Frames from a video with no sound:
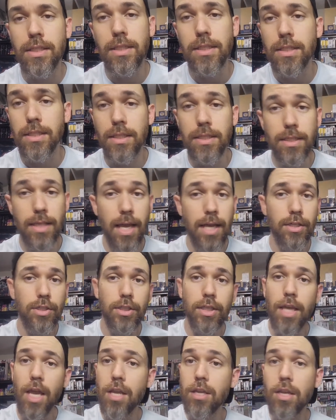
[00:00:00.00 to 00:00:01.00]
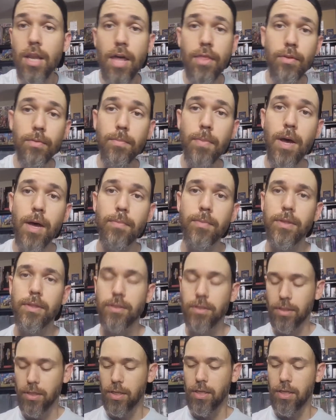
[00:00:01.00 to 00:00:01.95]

this is actually another puppet.